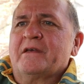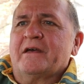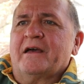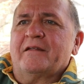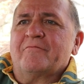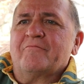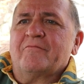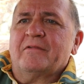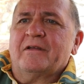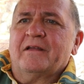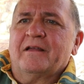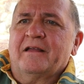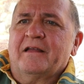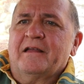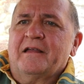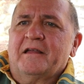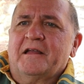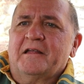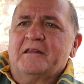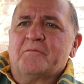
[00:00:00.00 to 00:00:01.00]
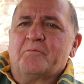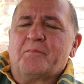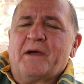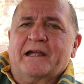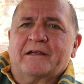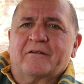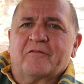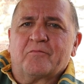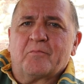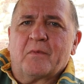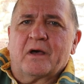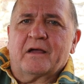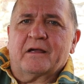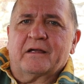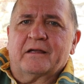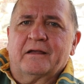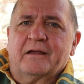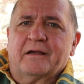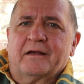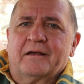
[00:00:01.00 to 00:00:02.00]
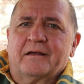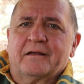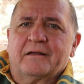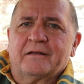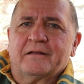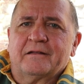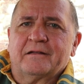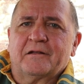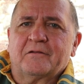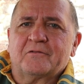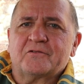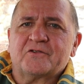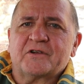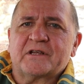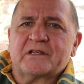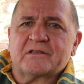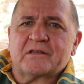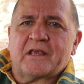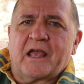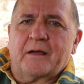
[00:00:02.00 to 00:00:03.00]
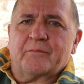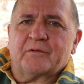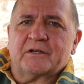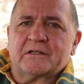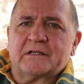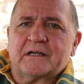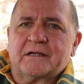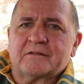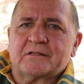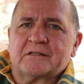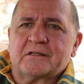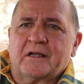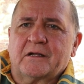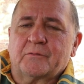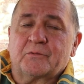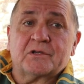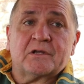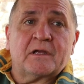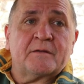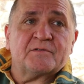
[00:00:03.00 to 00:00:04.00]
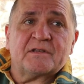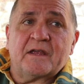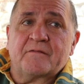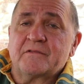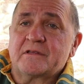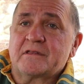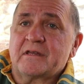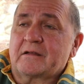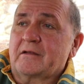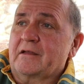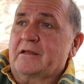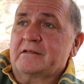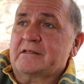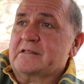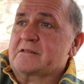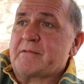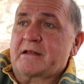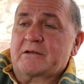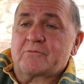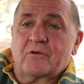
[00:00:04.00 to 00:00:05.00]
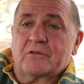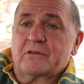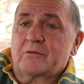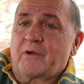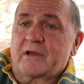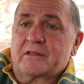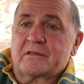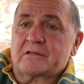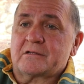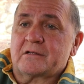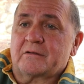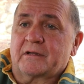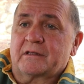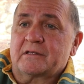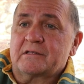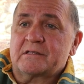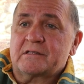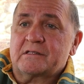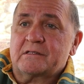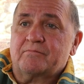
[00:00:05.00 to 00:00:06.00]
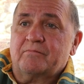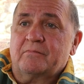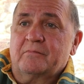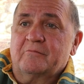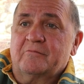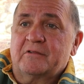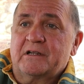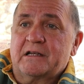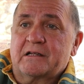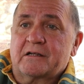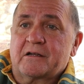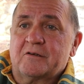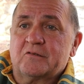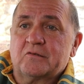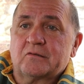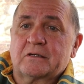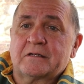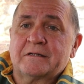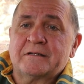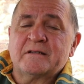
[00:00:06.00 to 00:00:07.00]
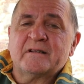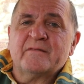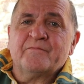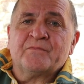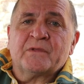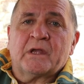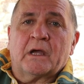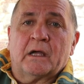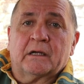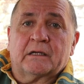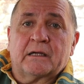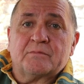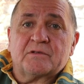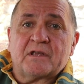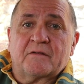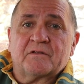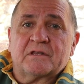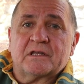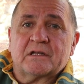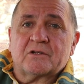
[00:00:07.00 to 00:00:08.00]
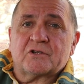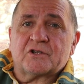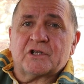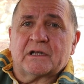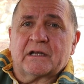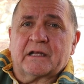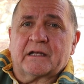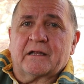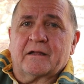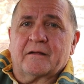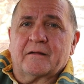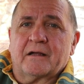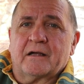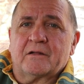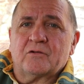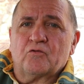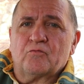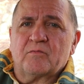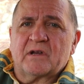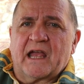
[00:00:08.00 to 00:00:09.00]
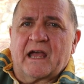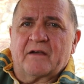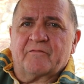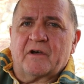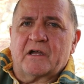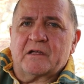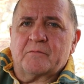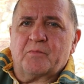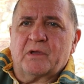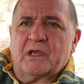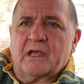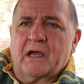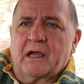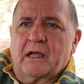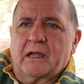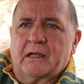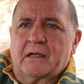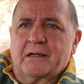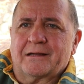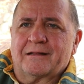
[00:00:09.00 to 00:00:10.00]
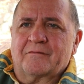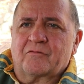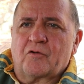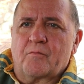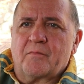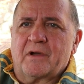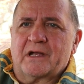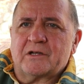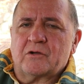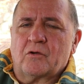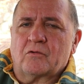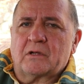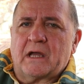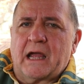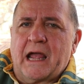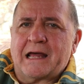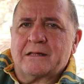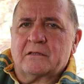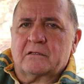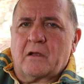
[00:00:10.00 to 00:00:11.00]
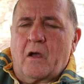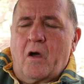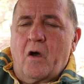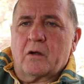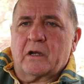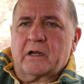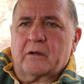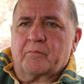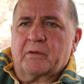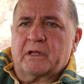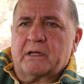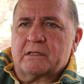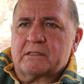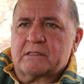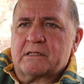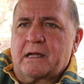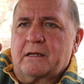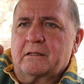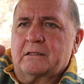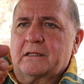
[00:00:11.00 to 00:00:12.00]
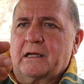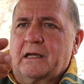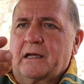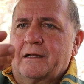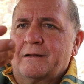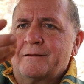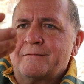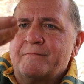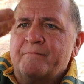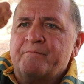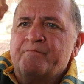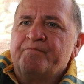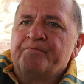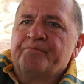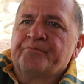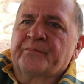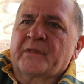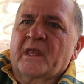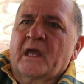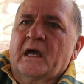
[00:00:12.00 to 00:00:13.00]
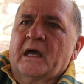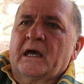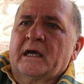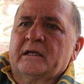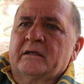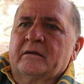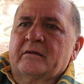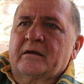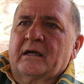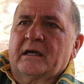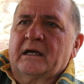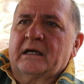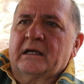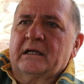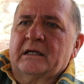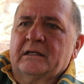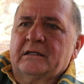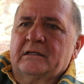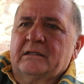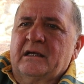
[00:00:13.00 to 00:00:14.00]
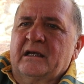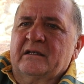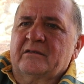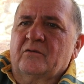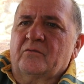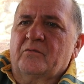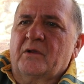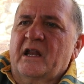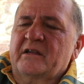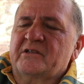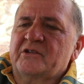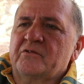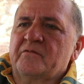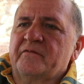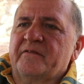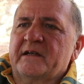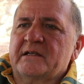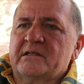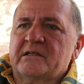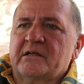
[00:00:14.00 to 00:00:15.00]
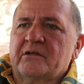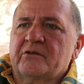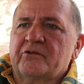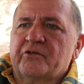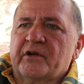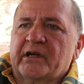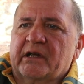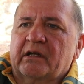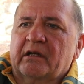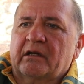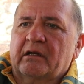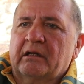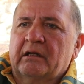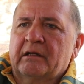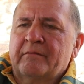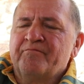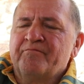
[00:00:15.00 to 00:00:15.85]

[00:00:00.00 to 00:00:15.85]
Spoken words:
And in the back of my little drinks cabinet outside, which keeps everything, it doesn't matter what the weather's doing, this is really cold, keeps everything chilly. I normally have IPA, and I've got my non-alcoholic beers out there, and I thought, well, I do fancy a drink.